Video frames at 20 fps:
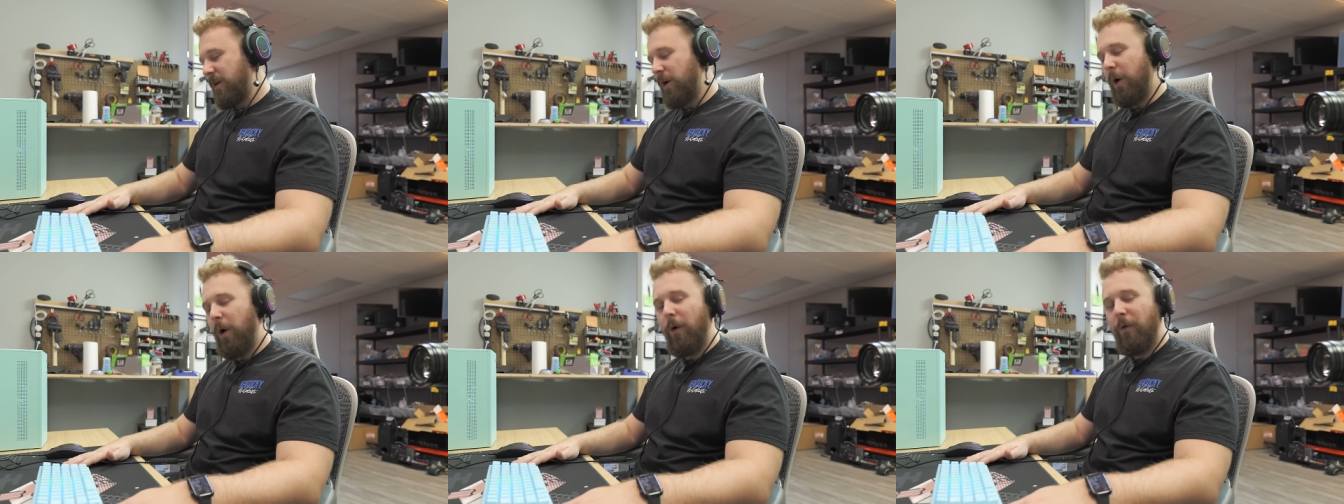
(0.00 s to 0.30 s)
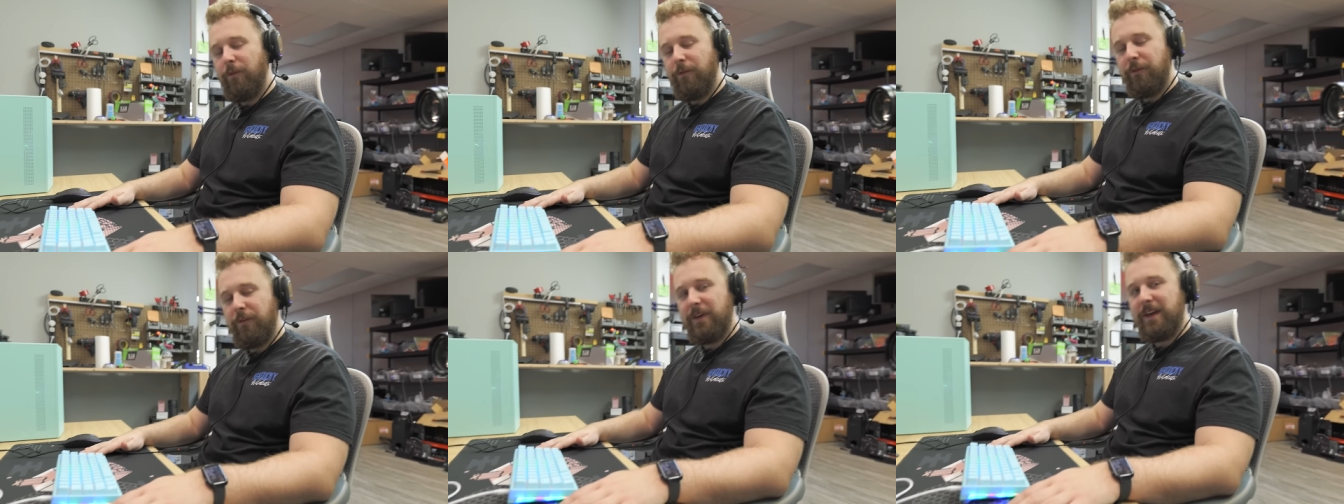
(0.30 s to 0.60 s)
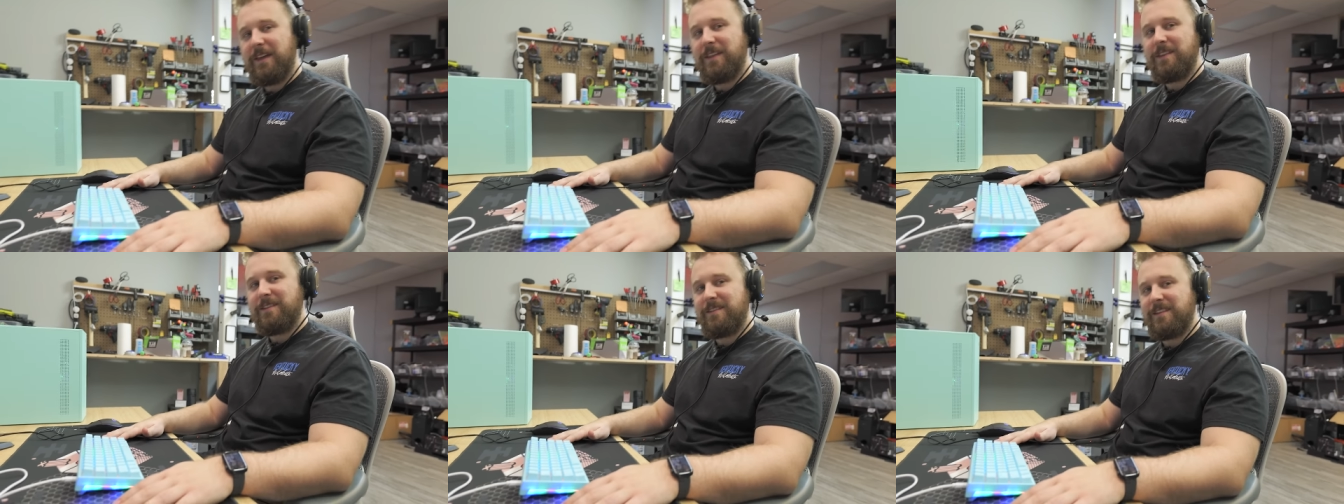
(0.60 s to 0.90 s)

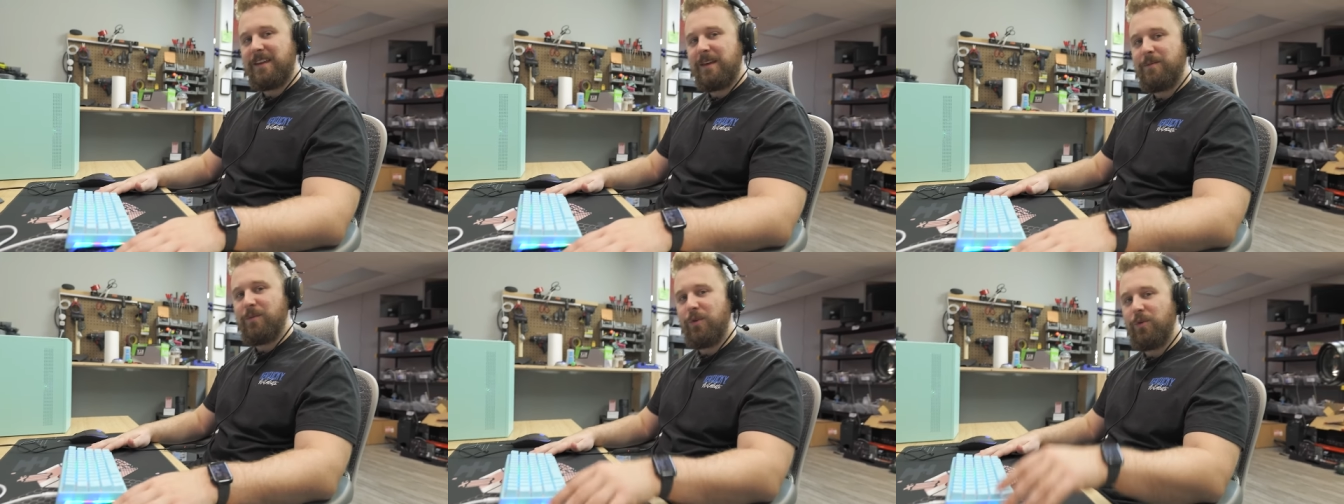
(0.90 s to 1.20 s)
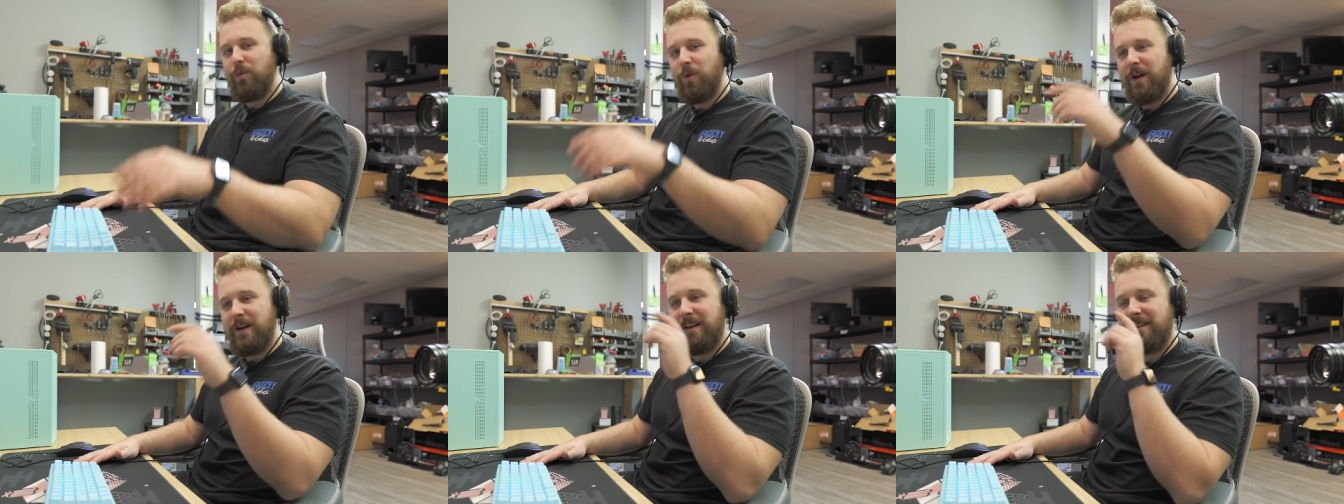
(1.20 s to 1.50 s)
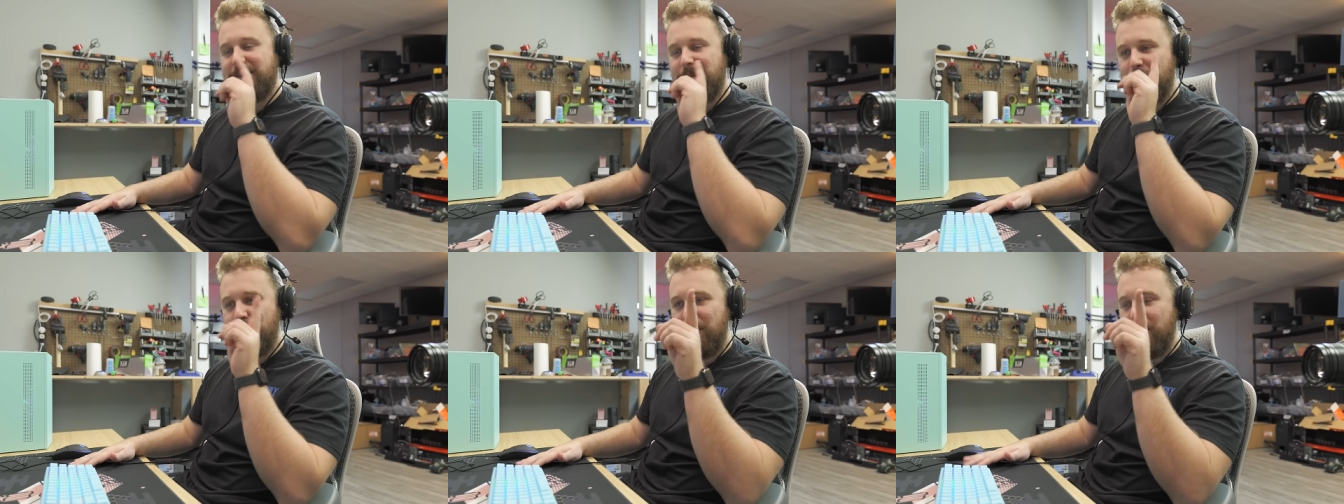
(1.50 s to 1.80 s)
Hopefully the Temu one
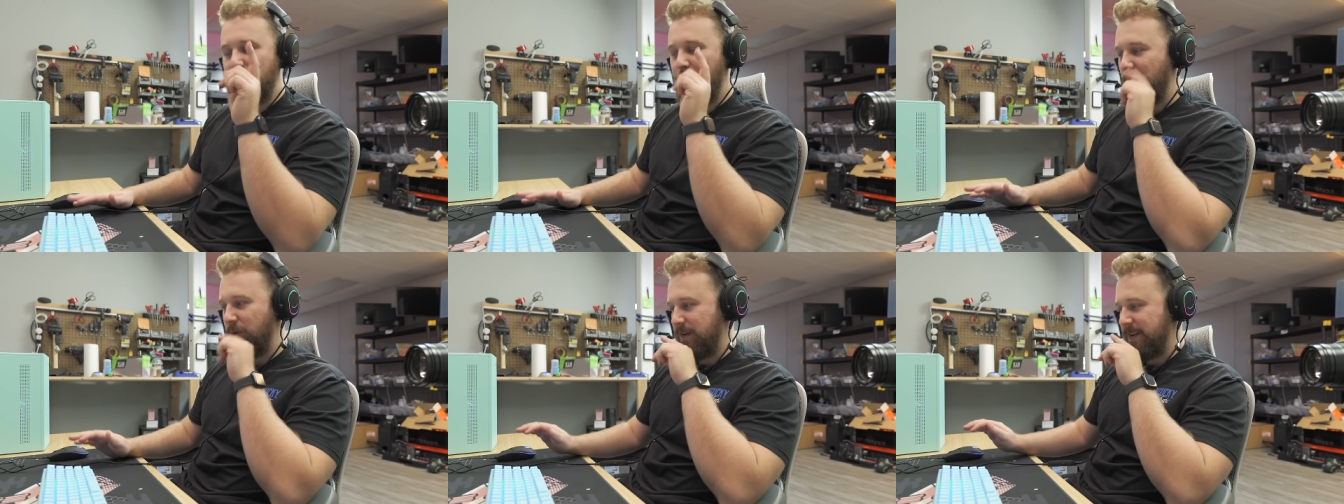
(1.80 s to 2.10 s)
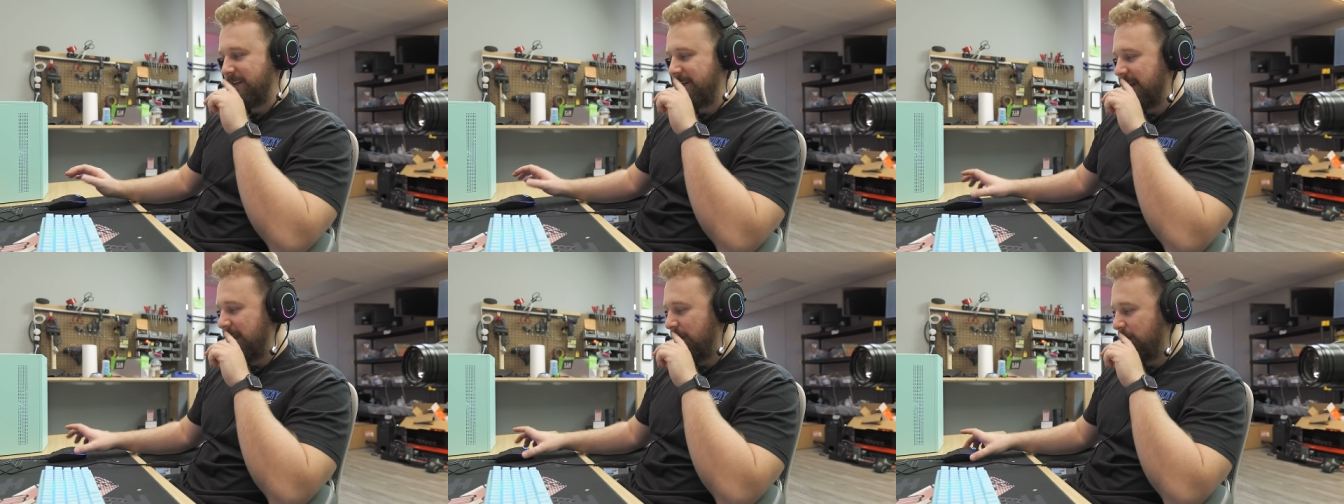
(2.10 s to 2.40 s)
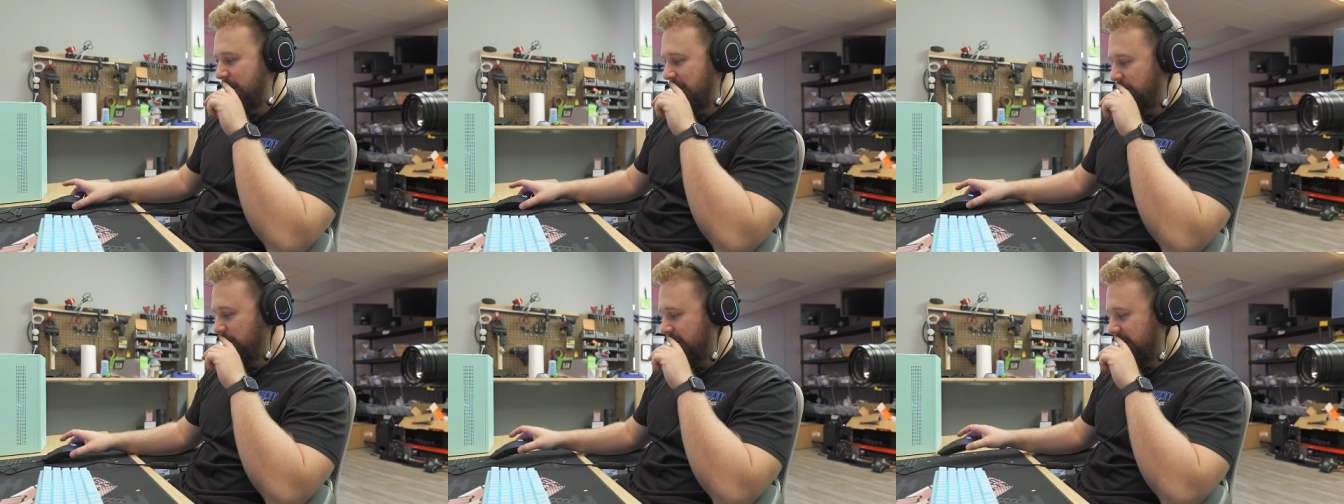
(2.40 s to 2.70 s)
is a bit more
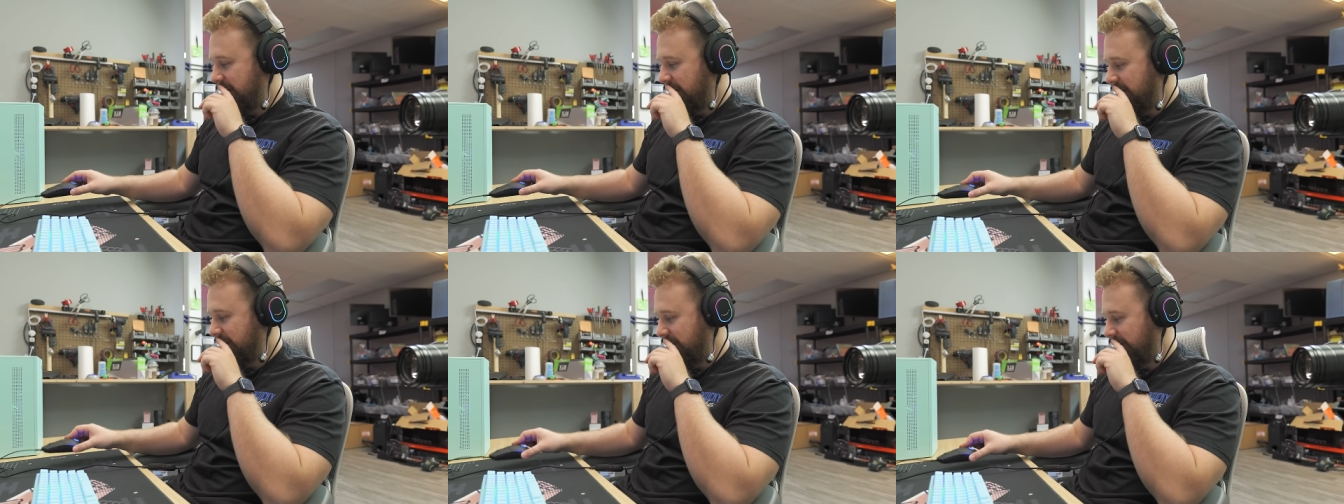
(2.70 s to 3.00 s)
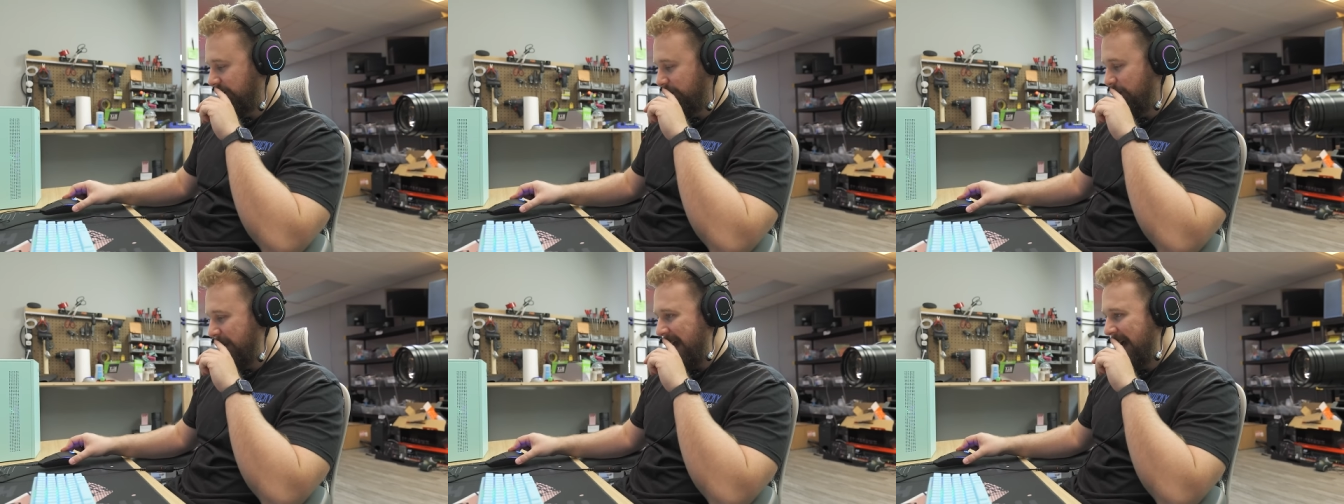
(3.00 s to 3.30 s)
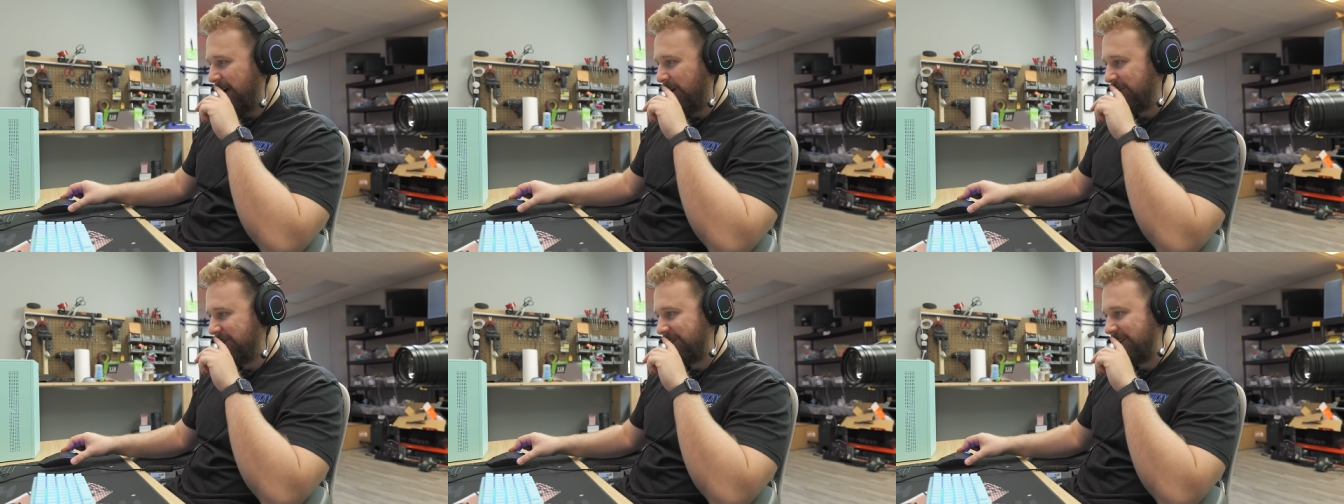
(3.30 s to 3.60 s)
redeeming because this
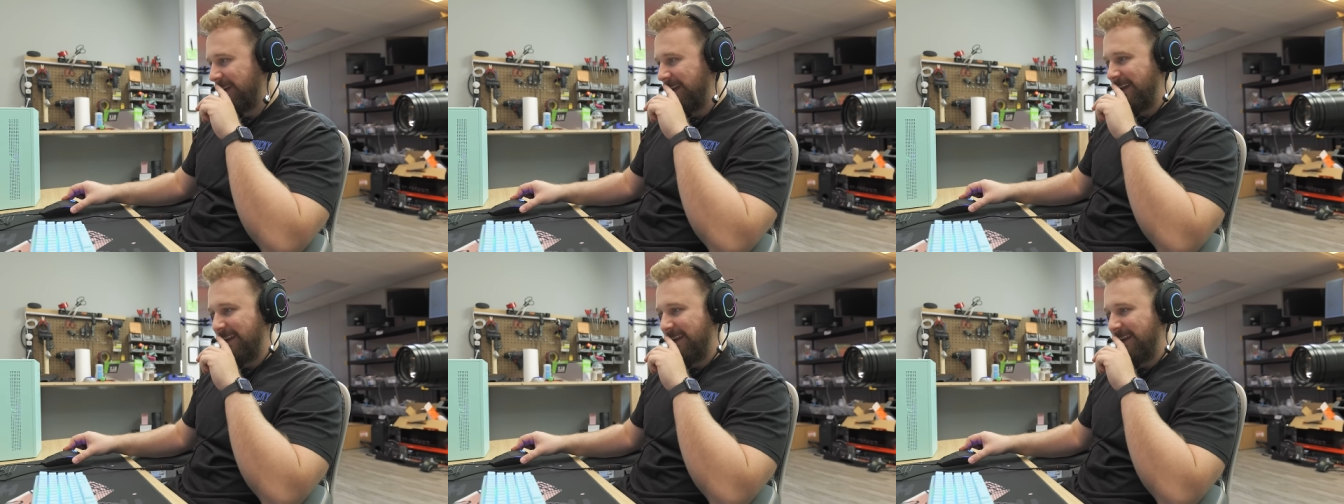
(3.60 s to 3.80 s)
mouse